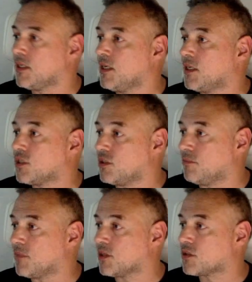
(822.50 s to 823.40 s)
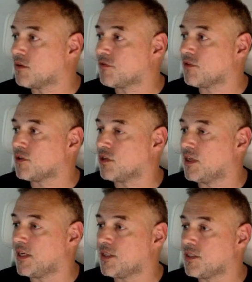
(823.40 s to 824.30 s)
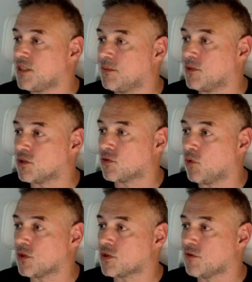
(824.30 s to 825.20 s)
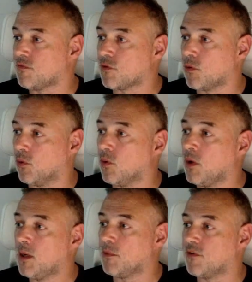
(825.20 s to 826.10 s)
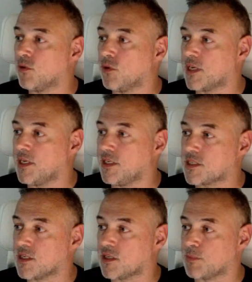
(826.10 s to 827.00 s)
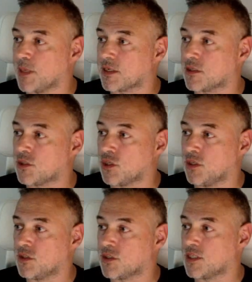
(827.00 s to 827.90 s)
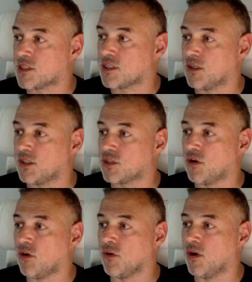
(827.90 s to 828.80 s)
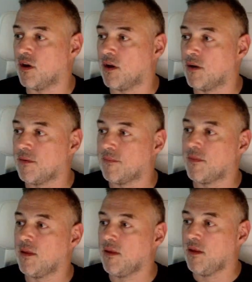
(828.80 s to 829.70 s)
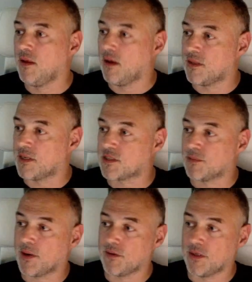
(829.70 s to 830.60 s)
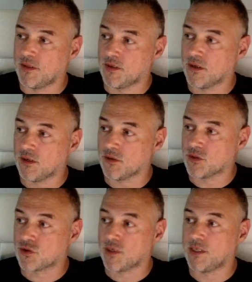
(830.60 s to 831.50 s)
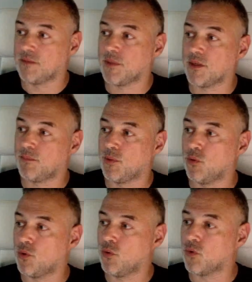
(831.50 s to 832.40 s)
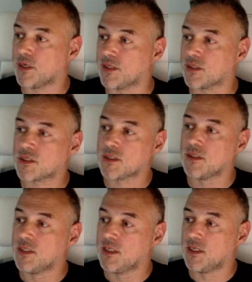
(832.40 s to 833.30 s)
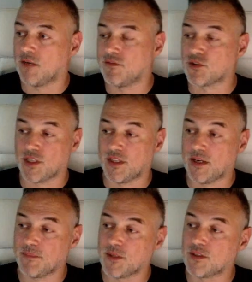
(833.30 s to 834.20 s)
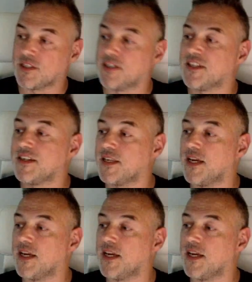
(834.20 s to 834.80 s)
she must confront her inner demons once and for all before the key suspect turns his sights on her. And that's apparently The Girl on the Train by Paula Hawkins. I've not seen that, but yeah.